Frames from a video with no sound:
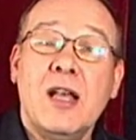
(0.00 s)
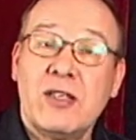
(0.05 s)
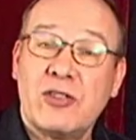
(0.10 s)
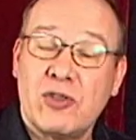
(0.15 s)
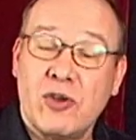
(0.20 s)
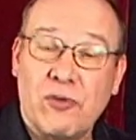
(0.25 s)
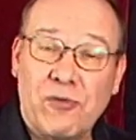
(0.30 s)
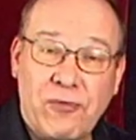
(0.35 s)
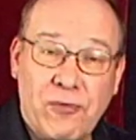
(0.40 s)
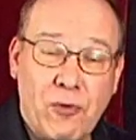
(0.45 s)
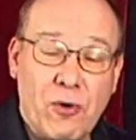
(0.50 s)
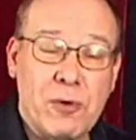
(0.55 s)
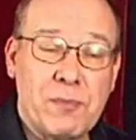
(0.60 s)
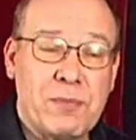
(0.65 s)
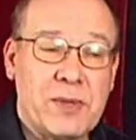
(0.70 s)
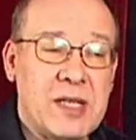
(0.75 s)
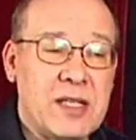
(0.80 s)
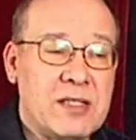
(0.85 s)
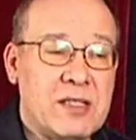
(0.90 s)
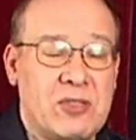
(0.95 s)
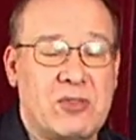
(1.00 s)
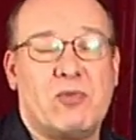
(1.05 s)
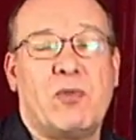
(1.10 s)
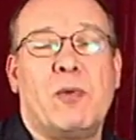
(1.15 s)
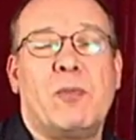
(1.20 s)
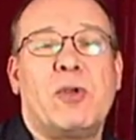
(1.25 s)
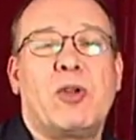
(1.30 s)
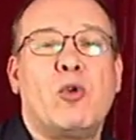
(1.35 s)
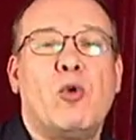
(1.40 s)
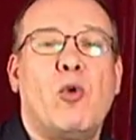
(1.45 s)
So 4 beats is
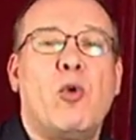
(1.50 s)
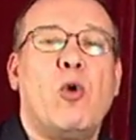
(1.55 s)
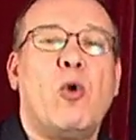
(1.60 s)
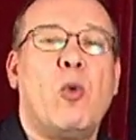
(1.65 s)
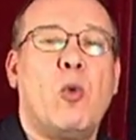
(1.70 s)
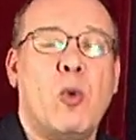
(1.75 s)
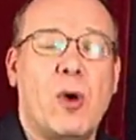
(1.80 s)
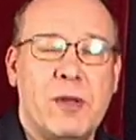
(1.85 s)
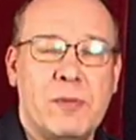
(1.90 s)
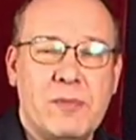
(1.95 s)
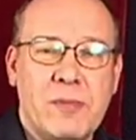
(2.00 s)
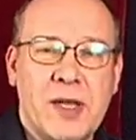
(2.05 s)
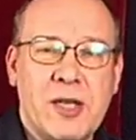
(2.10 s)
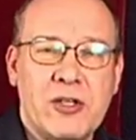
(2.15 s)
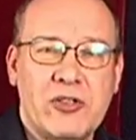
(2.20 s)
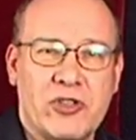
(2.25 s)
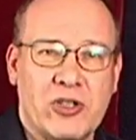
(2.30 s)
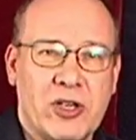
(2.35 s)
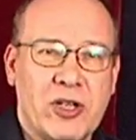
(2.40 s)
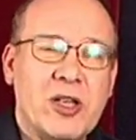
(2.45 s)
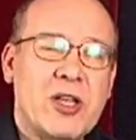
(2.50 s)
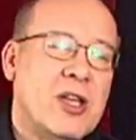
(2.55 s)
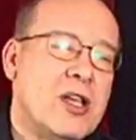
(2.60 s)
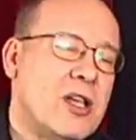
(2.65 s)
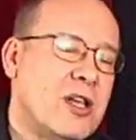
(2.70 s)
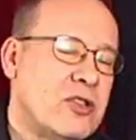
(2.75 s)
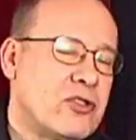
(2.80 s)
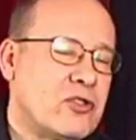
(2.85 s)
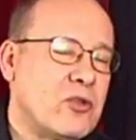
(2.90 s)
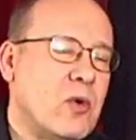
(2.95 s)
what we call 1 measure.
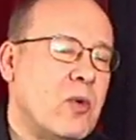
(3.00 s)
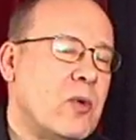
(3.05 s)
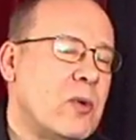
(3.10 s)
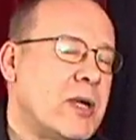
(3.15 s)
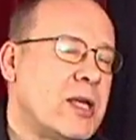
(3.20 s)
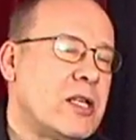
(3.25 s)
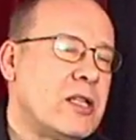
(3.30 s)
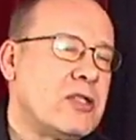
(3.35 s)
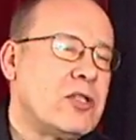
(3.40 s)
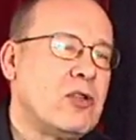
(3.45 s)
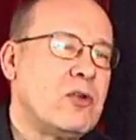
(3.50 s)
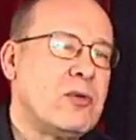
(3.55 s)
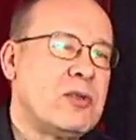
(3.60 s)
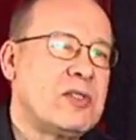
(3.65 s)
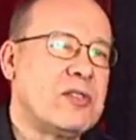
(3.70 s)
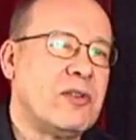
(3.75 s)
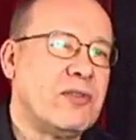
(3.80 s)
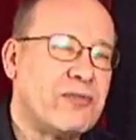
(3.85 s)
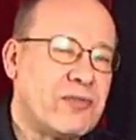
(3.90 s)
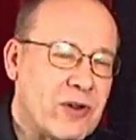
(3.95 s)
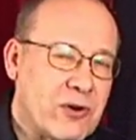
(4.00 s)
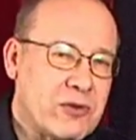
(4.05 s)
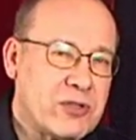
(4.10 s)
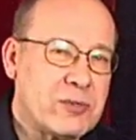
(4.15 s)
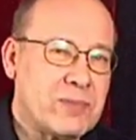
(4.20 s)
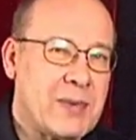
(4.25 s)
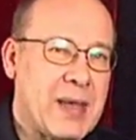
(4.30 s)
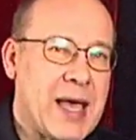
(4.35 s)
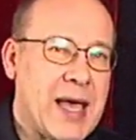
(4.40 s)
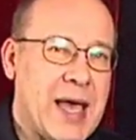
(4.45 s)
So what we're going to do is the
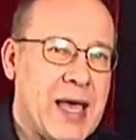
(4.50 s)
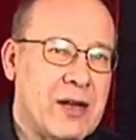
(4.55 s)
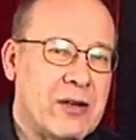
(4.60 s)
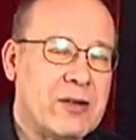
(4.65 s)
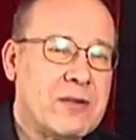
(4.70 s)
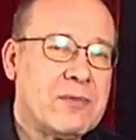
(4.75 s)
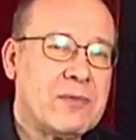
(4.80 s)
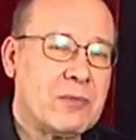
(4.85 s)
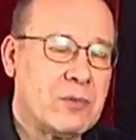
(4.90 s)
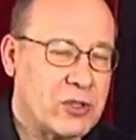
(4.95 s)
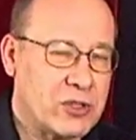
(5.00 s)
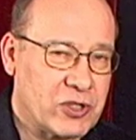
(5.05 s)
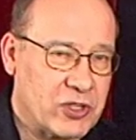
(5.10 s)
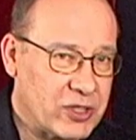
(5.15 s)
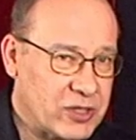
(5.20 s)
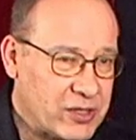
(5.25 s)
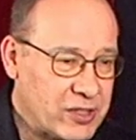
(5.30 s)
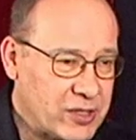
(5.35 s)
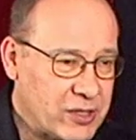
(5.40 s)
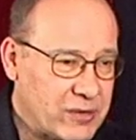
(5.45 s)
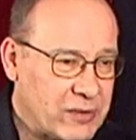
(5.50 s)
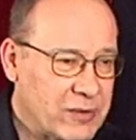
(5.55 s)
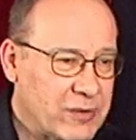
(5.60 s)
first pattern, which is...